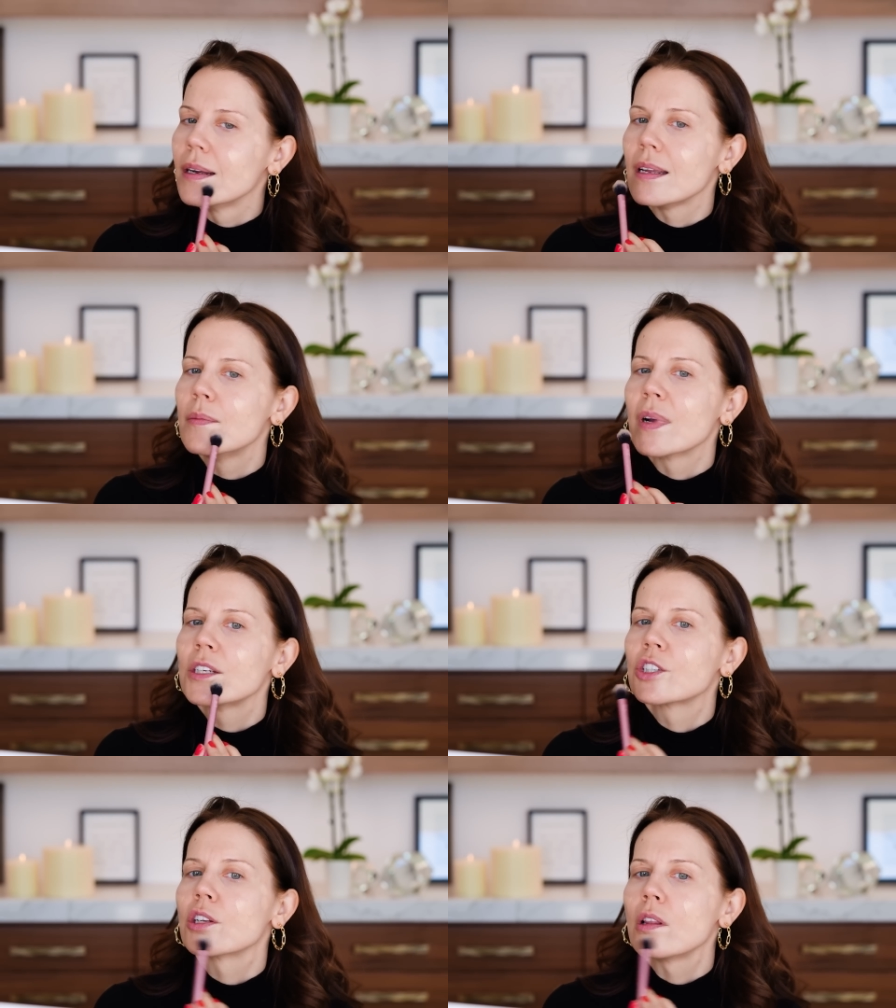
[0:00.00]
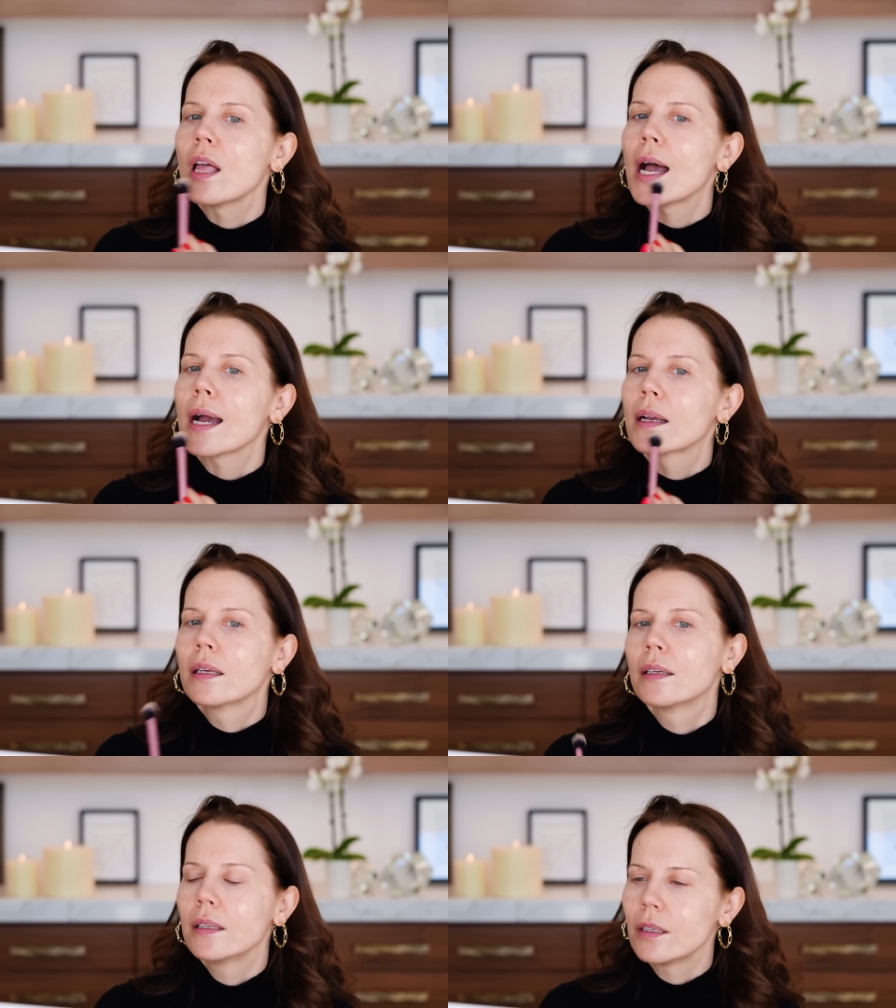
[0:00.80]
I need my shellac,
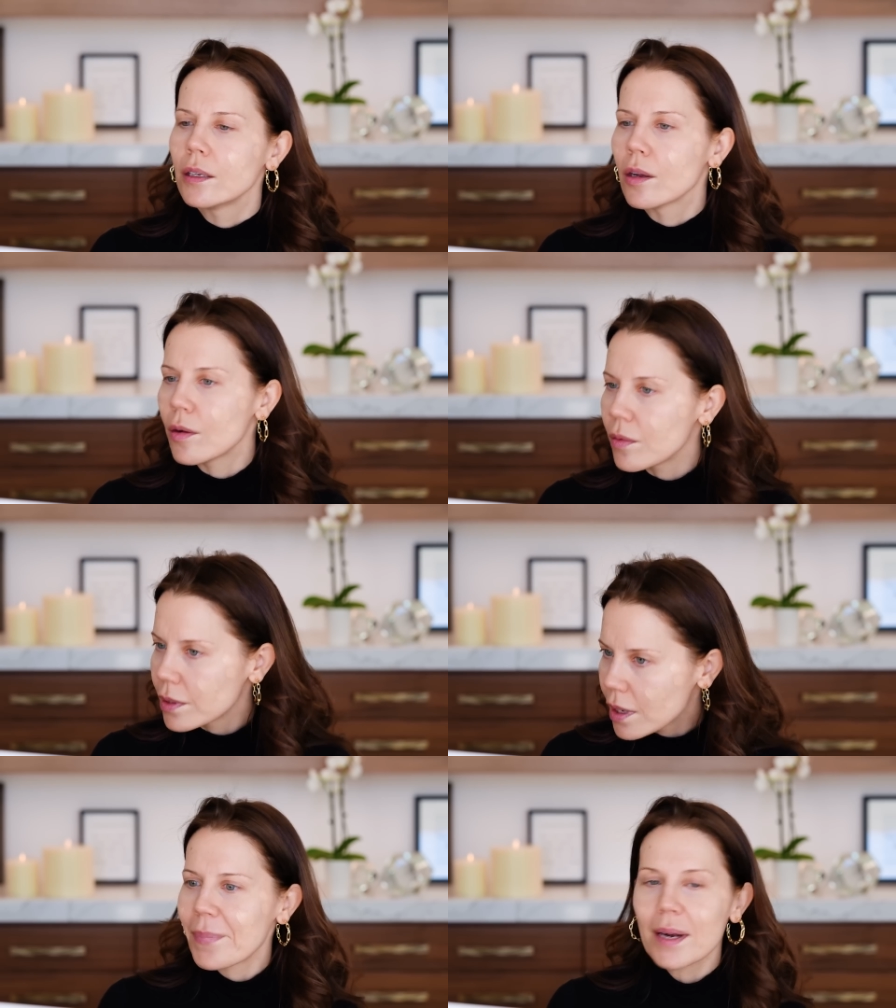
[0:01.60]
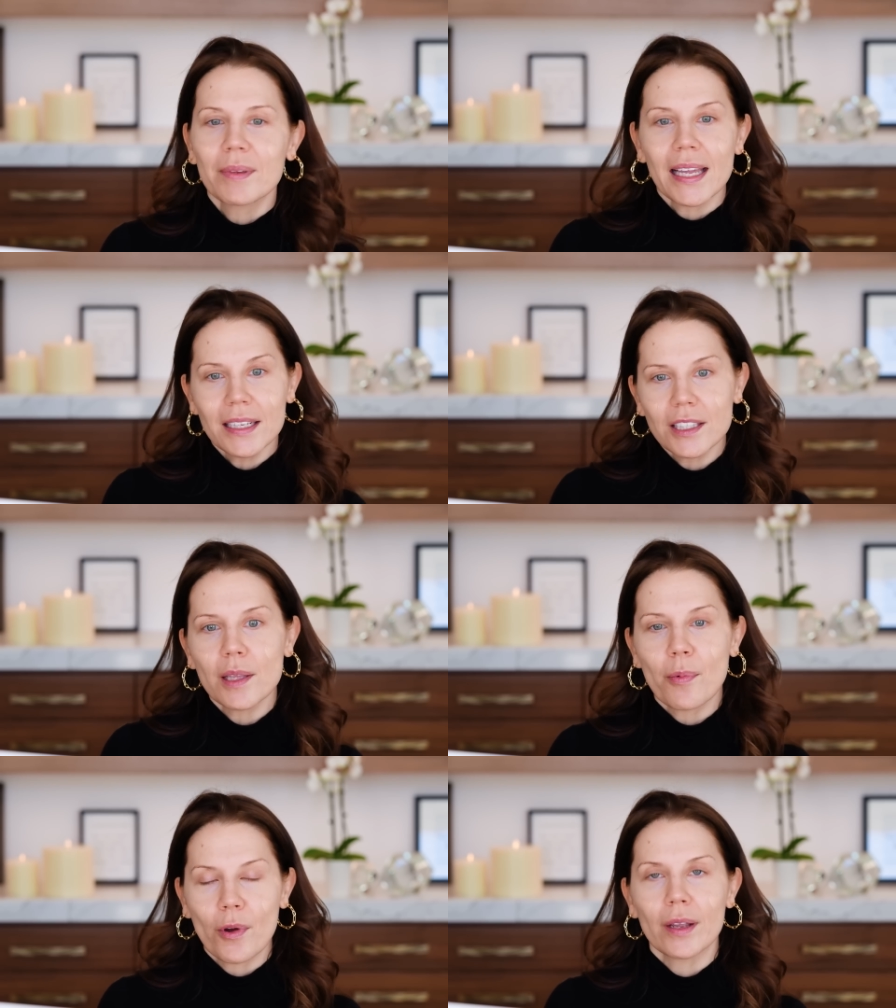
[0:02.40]
you know? But I'm getting to
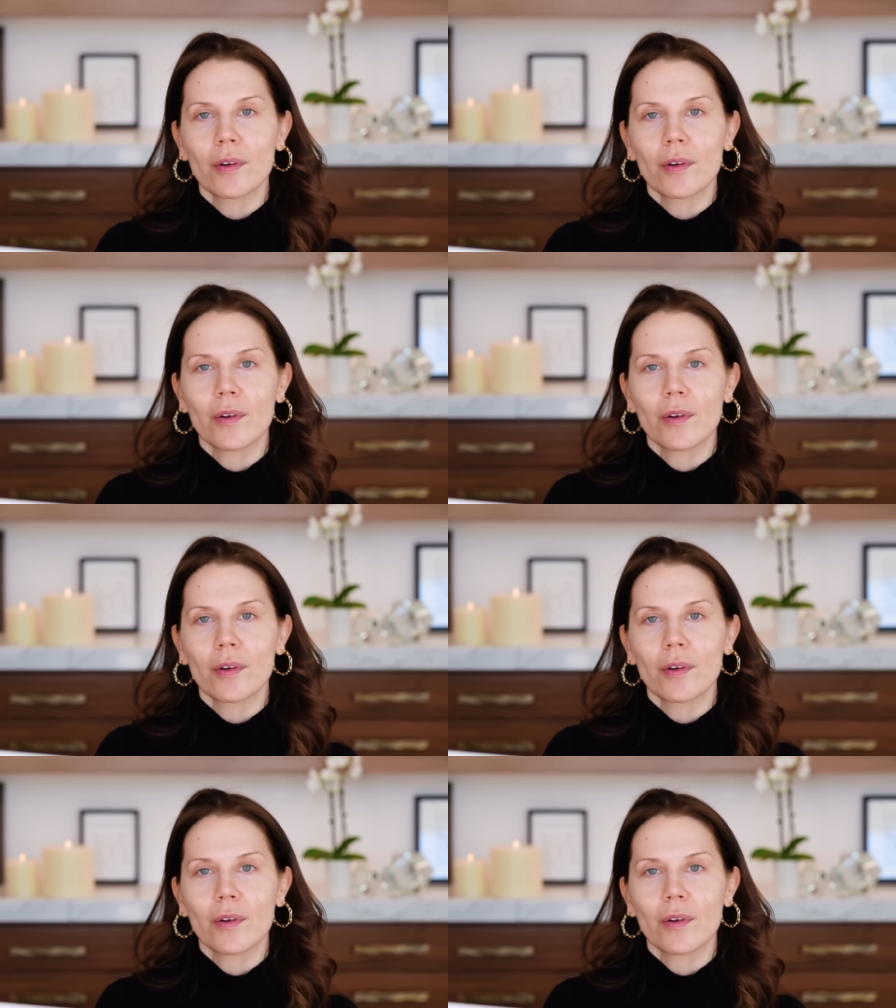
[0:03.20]
the point